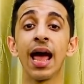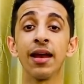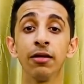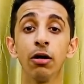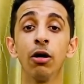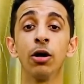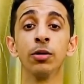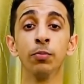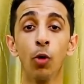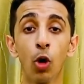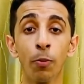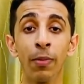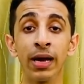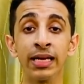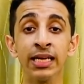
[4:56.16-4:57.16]
and earn
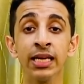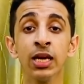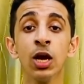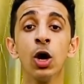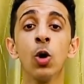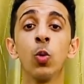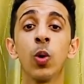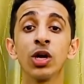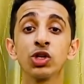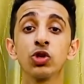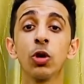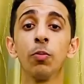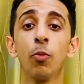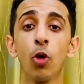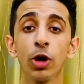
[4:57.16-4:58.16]
more money once
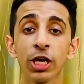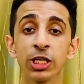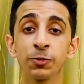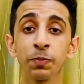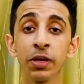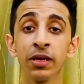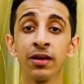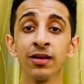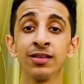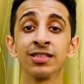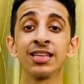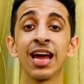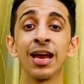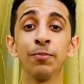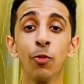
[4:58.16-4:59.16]
you're more
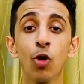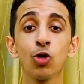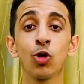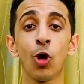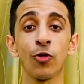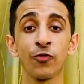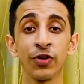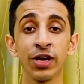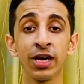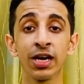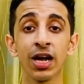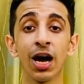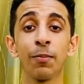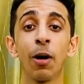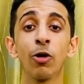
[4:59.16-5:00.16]
experienced and more
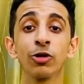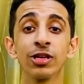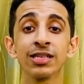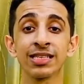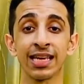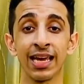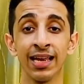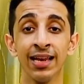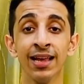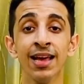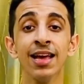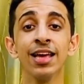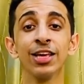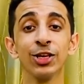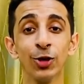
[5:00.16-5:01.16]
confident about the skill
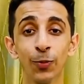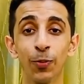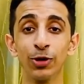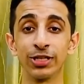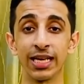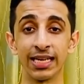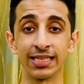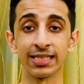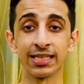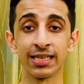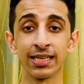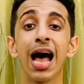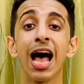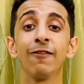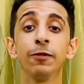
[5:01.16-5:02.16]
you possess.
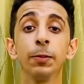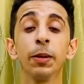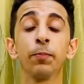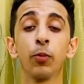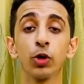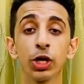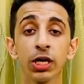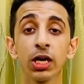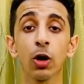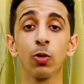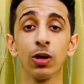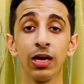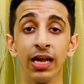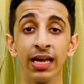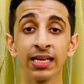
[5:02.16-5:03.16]
I will be putting
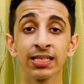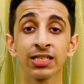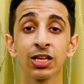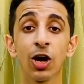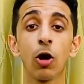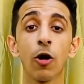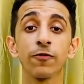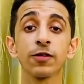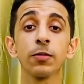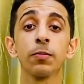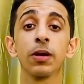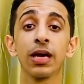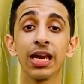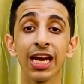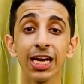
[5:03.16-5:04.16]
down links of
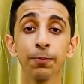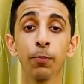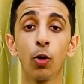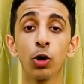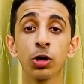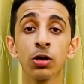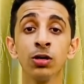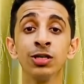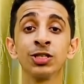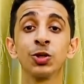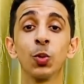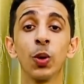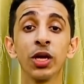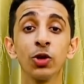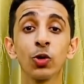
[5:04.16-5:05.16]
some great portals
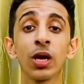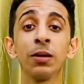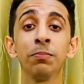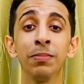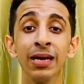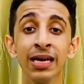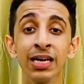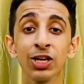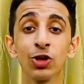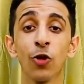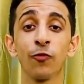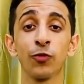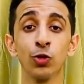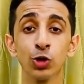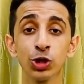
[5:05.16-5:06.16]
where you can meet
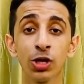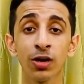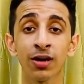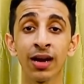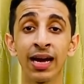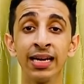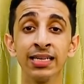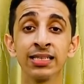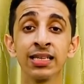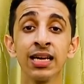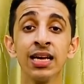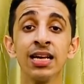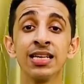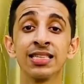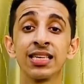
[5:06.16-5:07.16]
your future clients
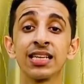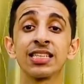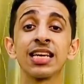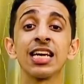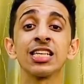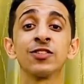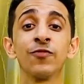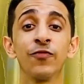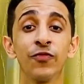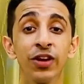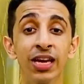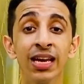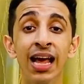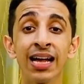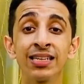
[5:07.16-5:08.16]
such as
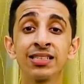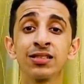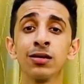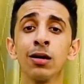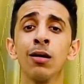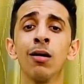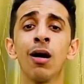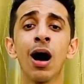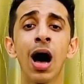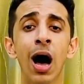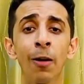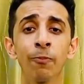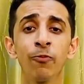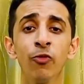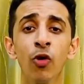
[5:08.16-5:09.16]
Freelancer,
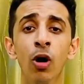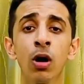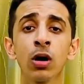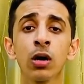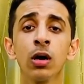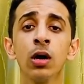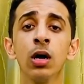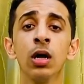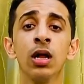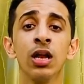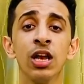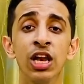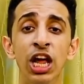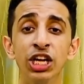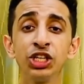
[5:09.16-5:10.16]
Upwork,
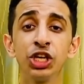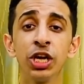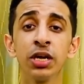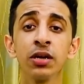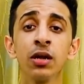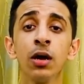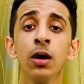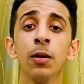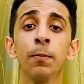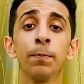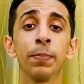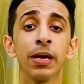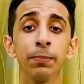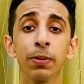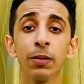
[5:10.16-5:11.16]
Legiit,
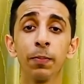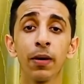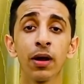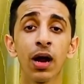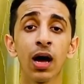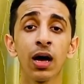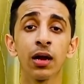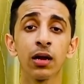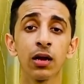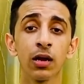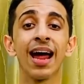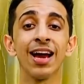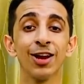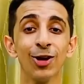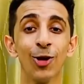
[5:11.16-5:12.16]
People Per Hour
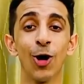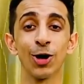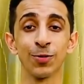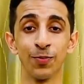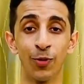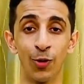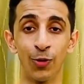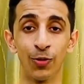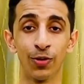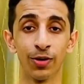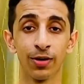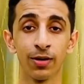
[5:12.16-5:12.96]
and a lot more.